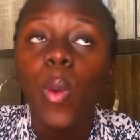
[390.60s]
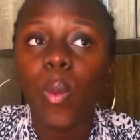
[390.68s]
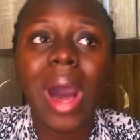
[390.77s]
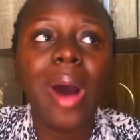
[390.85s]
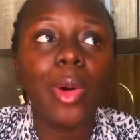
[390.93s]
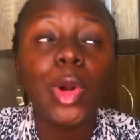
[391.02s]

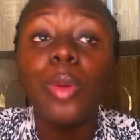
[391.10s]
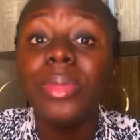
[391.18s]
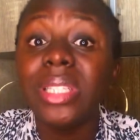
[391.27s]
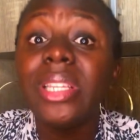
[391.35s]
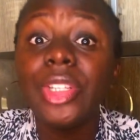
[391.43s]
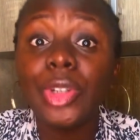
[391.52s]
Wow,
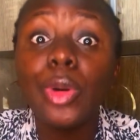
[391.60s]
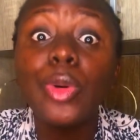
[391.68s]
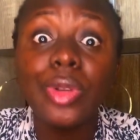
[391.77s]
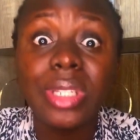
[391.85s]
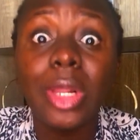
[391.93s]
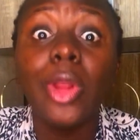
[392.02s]
communication
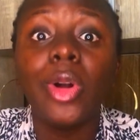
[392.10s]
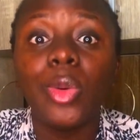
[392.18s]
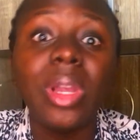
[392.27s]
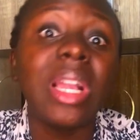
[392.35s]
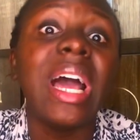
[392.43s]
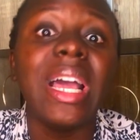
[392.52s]
goes a long
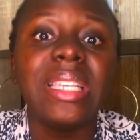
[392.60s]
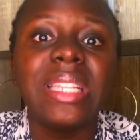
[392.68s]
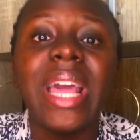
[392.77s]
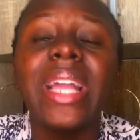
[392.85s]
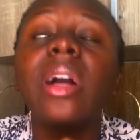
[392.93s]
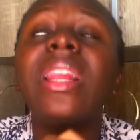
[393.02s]
way, guys.
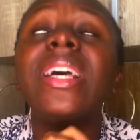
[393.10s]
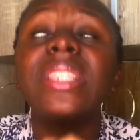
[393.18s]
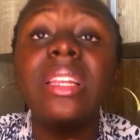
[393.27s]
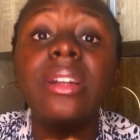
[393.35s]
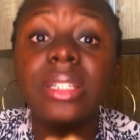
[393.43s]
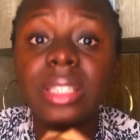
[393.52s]
Like,
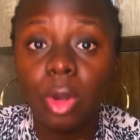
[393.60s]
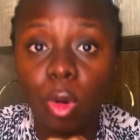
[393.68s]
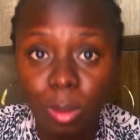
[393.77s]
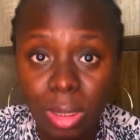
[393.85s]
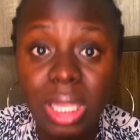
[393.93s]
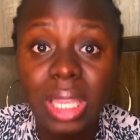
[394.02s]
let's learn to
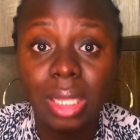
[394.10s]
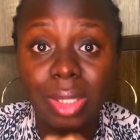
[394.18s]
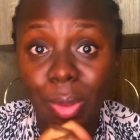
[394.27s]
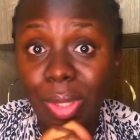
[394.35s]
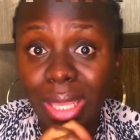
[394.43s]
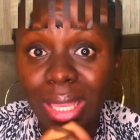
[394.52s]

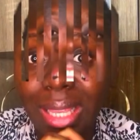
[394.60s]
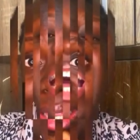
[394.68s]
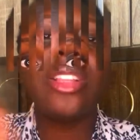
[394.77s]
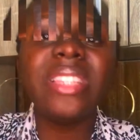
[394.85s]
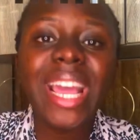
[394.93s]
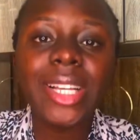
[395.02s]
communicate, okay?
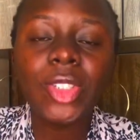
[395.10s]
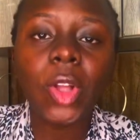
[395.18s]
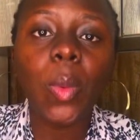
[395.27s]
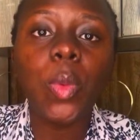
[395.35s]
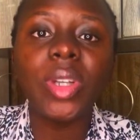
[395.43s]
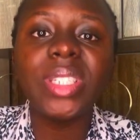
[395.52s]
Now, next
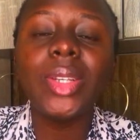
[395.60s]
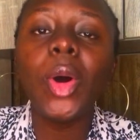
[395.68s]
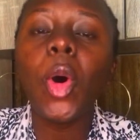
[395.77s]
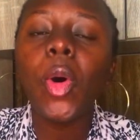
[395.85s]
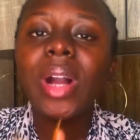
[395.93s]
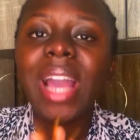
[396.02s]
up was the
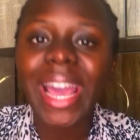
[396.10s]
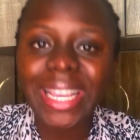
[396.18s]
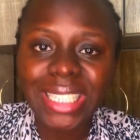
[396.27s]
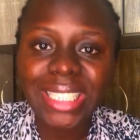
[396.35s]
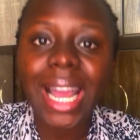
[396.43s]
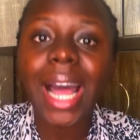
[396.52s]
whole
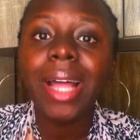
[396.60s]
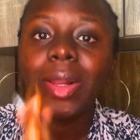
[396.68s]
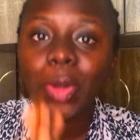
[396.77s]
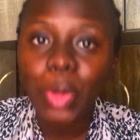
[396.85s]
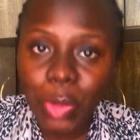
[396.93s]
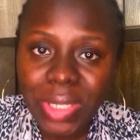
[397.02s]
Kaisha,
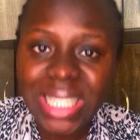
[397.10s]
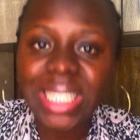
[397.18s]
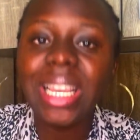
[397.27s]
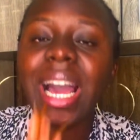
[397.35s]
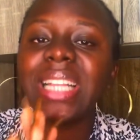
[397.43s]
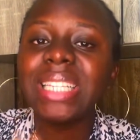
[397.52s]

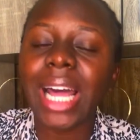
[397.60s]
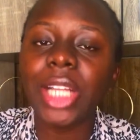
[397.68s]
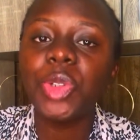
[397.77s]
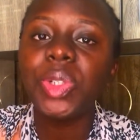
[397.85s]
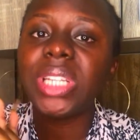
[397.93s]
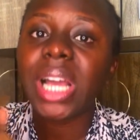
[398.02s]
Lucy, and
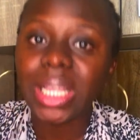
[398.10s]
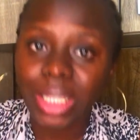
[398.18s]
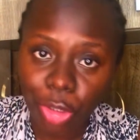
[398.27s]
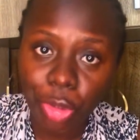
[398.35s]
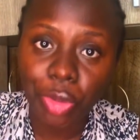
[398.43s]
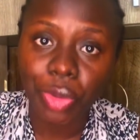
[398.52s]
Katrina
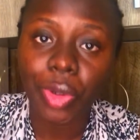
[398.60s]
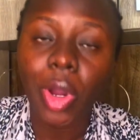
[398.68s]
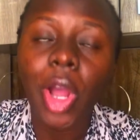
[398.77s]
issue.